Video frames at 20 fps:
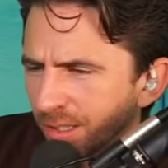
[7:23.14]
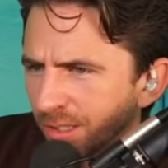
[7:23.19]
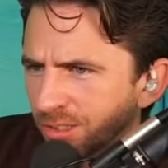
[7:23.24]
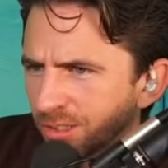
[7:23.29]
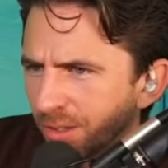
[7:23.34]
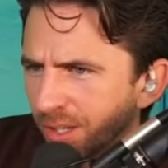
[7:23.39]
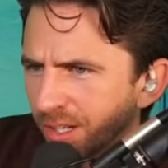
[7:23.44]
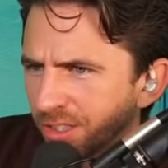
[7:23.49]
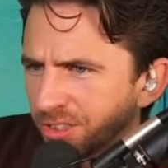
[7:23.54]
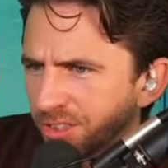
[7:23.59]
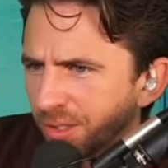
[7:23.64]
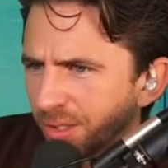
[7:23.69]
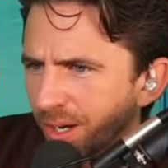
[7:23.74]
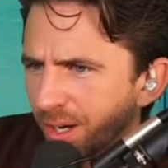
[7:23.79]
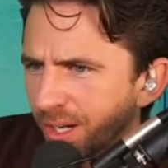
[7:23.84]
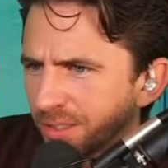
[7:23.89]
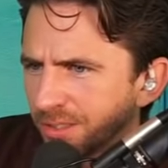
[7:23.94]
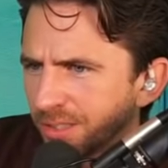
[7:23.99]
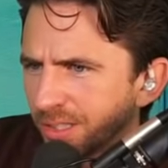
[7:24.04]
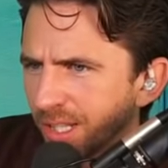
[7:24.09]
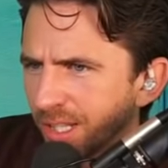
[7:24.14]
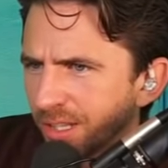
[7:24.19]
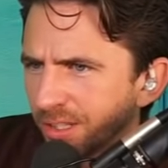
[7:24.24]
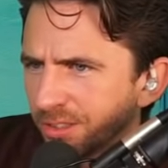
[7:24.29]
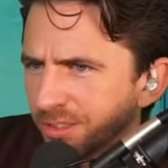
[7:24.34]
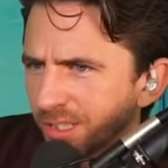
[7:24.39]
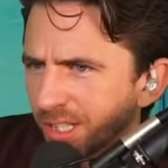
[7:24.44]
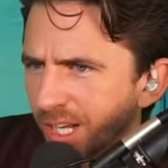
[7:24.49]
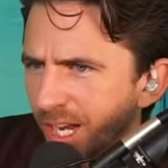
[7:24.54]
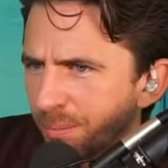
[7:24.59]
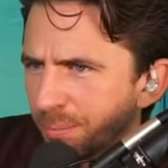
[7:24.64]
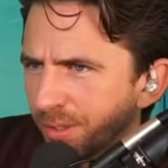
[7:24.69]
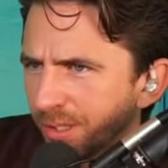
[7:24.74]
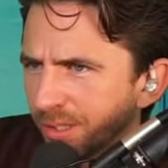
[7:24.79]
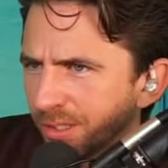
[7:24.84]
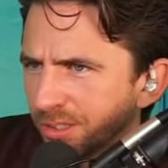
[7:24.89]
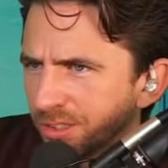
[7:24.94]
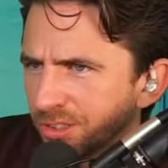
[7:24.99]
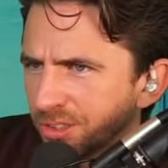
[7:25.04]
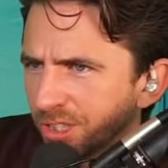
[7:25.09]
So there she was, and then there's a guy
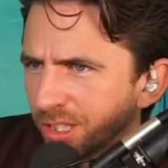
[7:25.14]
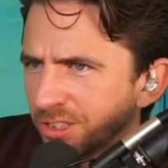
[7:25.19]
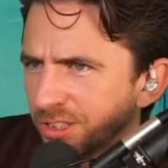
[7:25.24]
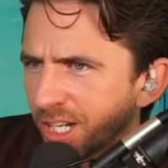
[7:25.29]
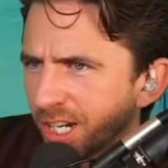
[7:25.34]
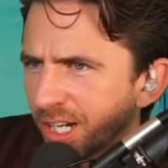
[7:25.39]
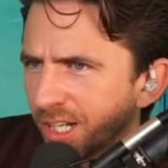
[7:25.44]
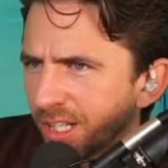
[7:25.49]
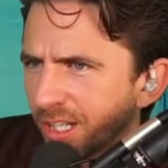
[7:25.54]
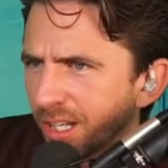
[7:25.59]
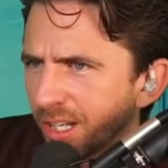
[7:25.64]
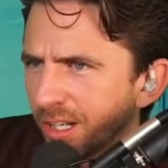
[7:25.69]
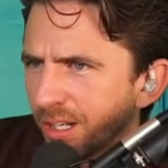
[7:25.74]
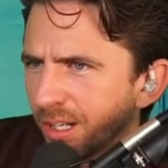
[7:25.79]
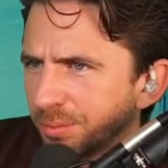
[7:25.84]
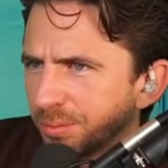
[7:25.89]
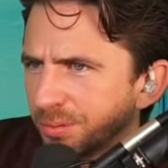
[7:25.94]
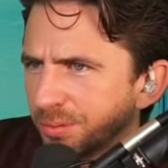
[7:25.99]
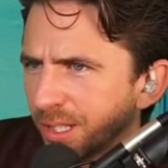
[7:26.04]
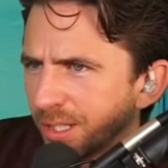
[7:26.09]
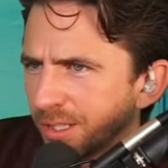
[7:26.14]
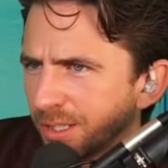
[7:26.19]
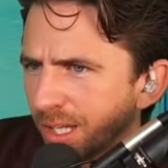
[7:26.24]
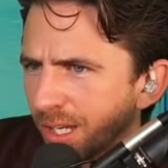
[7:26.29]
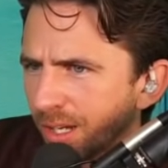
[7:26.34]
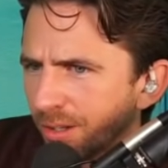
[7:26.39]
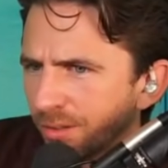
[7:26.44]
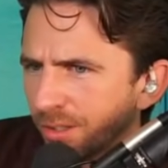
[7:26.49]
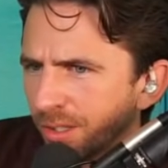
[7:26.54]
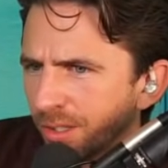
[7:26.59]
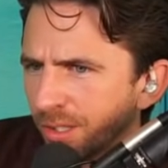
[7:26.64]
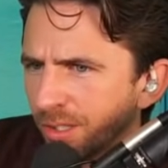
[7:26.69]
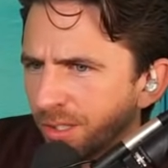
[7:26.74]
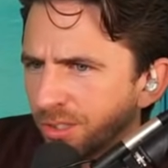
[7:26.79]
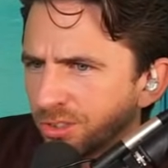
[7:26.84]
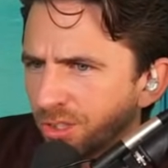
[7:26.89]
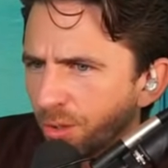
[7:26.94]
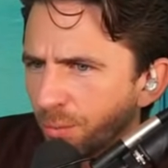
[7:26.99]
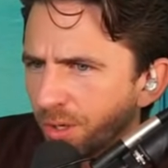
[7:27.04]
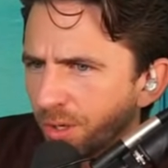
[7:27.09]
putting his jacket on upside down.
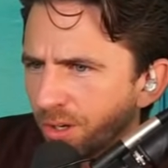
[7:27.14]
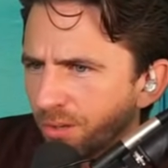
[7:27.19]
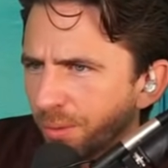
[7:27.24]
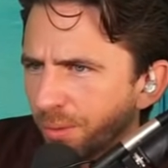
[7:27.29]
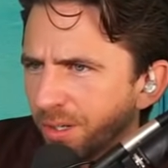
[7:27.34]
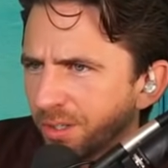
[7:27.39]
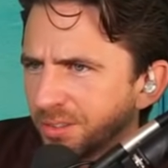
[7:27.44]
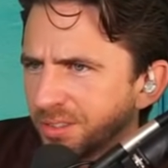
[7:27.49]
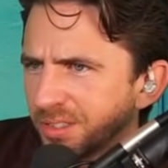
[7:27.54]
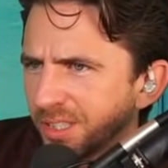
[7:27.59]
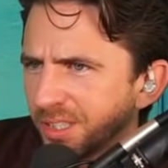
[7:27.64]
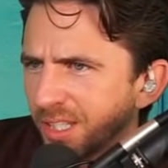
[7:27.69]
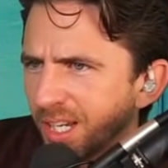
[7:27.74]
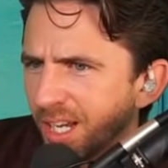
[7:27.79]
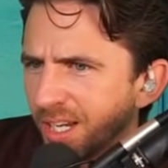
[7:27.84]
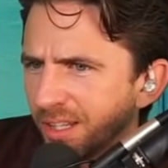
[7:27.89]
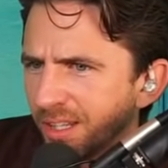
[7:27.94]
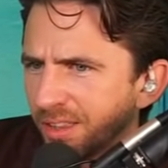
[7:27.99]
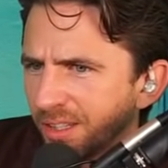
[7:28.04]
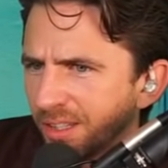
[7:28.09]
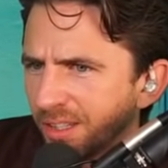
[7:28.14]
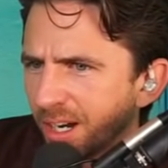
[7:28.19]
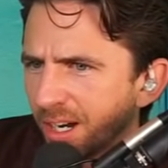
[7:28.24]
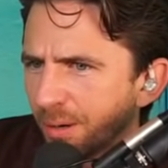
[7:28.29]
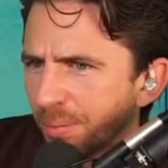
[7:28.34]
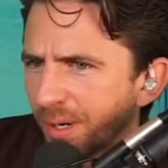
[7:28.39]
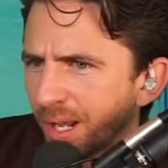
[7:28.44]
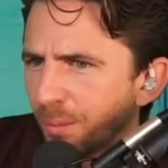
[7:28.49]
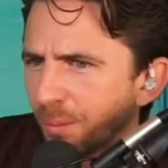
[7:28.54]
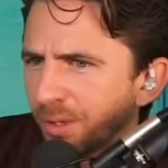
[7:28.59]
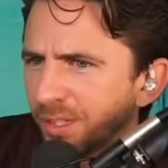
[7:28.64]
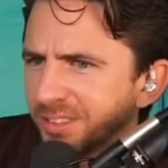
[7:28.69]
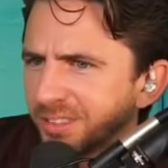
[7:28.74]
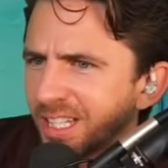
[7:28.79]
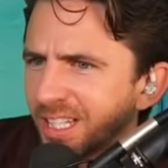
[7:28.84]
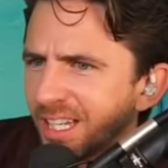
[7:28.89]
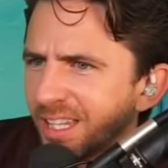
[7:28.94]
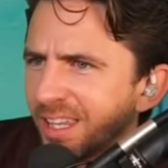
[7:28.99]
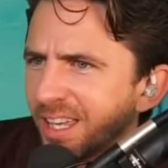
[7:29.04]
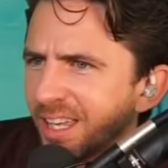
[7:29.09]
So we don't we don't see anything there. But I will
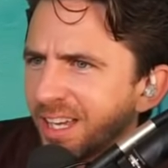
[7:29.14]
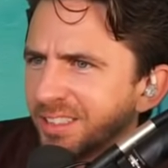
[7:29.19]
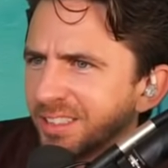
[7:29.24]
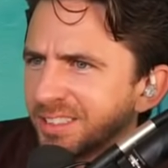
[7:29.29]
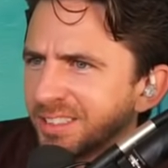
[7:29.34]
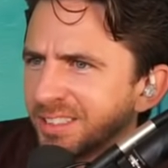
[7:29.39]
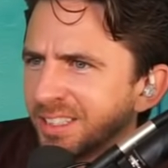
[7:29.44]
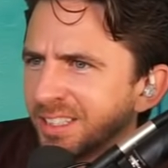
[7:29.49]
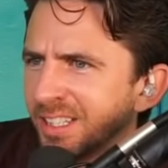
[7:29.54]
say this.